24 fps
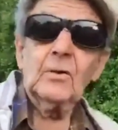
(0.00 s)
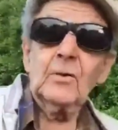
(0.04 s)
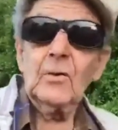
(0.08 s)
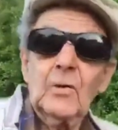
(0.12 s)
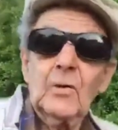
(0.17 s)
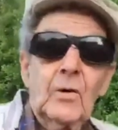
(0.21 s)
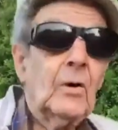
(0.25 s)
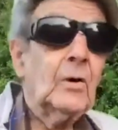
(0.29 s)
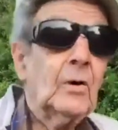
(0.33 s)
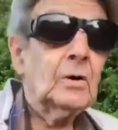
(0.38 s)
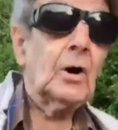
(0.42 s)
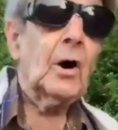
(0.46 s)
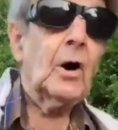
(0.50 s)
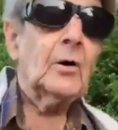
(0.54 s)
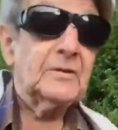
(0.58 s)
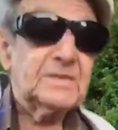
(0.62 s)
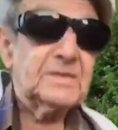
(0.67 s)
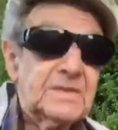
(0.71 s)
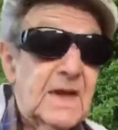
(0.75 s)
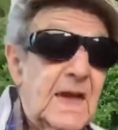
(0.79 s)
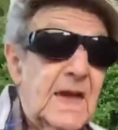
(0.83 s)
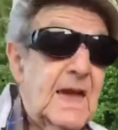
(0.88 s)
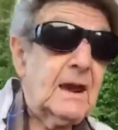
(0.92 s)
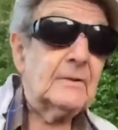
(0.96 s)
Jordan, all
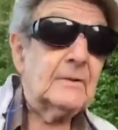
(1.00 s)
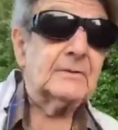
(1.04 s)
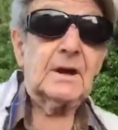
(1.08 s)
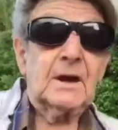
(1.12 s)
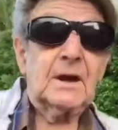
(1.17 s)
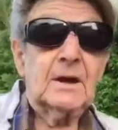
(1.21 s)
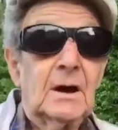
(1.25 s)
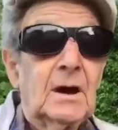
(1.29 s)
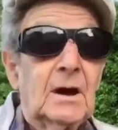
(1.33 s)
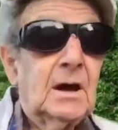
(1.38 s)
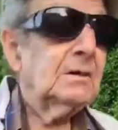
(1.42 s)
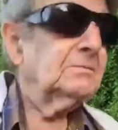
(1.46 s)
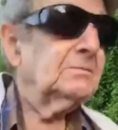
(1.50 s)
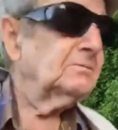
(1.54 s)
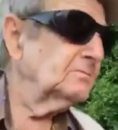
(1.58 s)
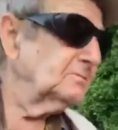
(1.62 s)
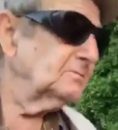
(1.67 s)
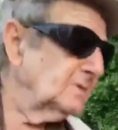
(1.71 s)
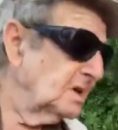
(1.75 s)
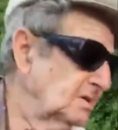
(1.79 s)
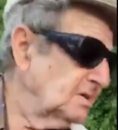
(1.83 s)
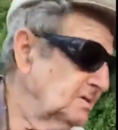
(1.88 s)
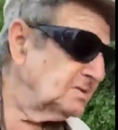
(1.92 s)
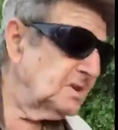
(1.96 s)
over Jordan, the area.
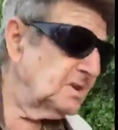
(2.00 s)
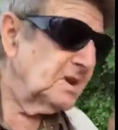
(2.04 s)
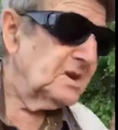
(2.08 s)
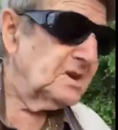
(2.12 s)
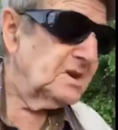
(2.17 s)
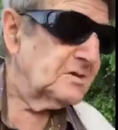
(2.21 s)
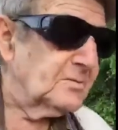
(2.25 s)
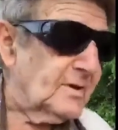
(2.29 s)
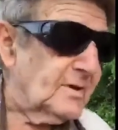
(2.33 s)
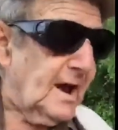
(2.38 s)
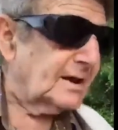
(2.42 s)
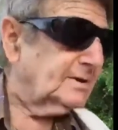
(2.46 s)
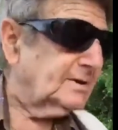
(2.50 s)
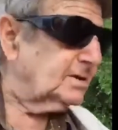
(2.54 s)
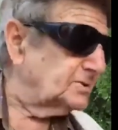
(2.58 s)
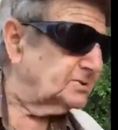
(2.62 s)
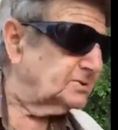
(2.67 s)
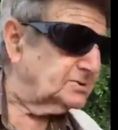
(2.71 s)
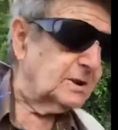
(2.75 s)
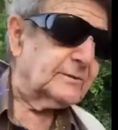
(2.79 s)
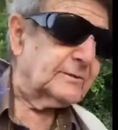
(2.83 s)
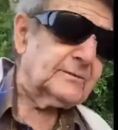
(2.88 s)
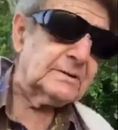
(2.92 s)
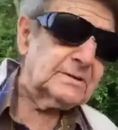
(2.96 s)
Iraq,
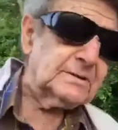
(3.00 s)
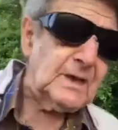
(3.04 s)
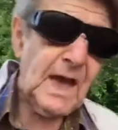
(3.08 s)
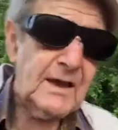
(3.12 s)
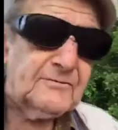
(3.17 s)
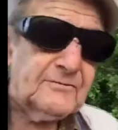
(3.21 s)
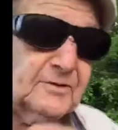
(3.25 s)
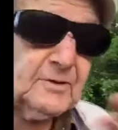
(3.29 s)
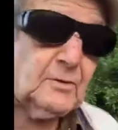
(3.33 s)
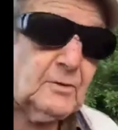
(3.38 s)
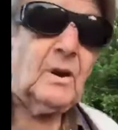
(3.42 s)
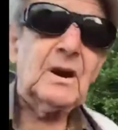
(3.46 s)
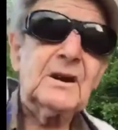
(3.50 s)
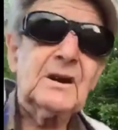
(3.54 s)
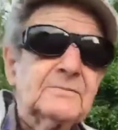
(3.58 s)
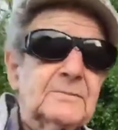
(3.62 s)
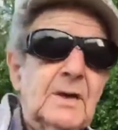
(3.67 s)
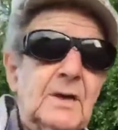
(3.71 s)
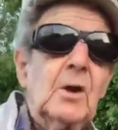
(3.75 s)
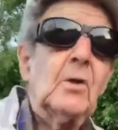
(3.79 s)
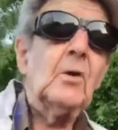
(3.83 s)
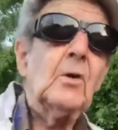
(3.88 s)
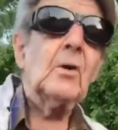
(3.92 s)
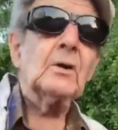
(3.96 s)
Syria, Iraq, every
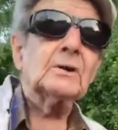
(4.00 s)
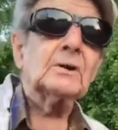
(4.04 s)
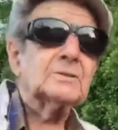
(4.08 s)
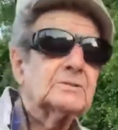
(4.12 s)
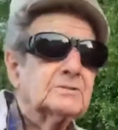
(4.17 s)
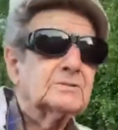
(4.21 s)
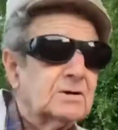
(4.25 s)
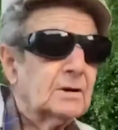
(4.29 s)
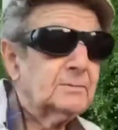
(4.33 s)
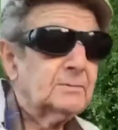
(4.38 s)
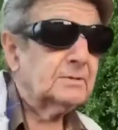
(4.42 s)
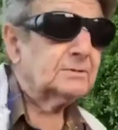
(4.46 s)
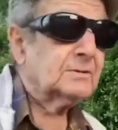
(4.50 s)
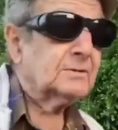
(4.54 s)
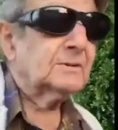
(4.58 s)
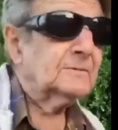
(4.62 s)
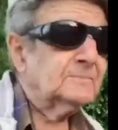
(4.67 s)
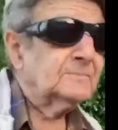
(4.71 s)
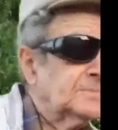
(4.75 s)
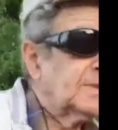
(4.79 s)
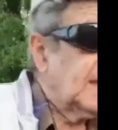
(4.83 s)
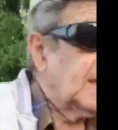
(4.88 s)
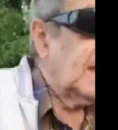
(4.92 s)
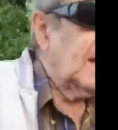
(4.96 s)
one of them, they Egypt. all
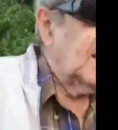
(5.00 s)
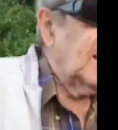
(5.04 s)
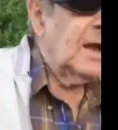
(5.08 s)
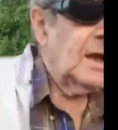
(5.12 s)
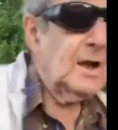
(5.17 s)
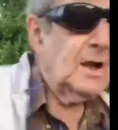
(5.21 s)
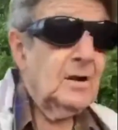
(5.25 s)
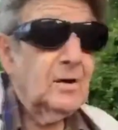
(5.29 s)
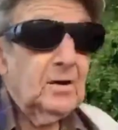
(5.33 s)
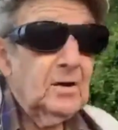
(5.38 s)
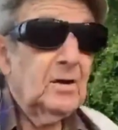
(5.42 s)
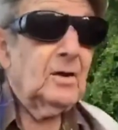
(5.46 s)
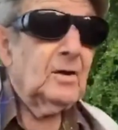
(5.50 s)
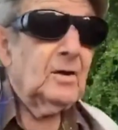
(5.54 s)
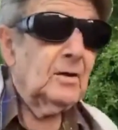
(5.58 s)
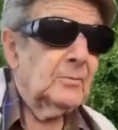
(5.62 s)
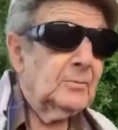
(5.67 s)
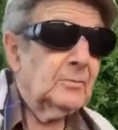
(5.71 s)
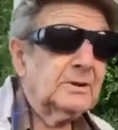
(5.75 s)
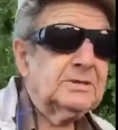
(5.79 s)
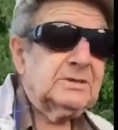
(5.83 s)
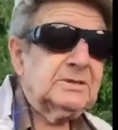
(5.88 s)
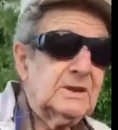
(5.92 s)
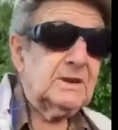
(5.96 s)
contributed.
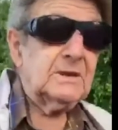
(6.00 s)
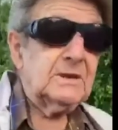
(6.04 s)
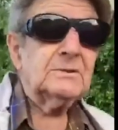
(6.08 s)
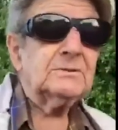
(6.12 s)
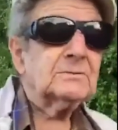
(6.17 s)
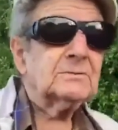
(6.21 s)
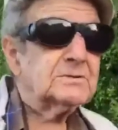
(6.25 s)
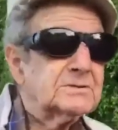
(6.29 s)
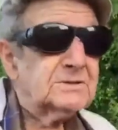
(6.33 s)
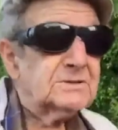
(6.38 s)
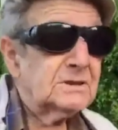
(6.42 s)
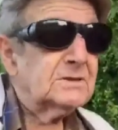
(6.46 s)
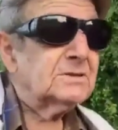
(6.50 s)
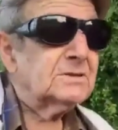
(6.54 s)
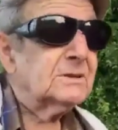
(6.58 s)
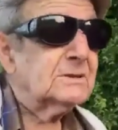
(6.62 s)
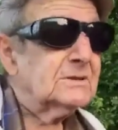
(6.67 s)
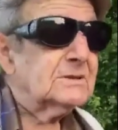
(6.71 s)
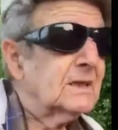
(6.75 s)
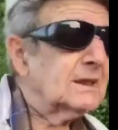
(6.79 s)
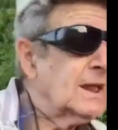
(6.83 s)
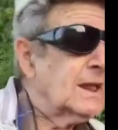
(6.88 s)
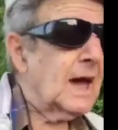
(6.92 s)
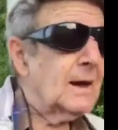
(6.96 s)
But the interesting
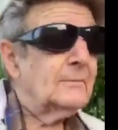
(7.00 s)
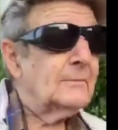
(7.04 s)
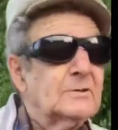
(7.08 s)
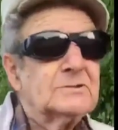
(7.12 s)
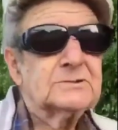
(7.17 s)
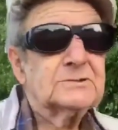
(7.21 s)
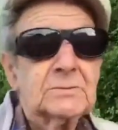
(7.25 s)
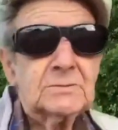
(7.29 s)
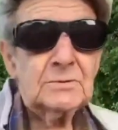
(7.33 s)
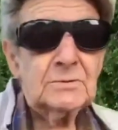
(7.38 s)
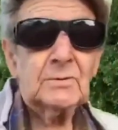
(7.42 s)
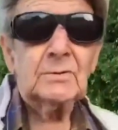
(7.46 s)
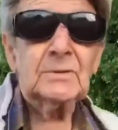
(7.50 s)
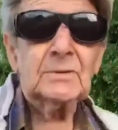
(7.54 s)
thing that happens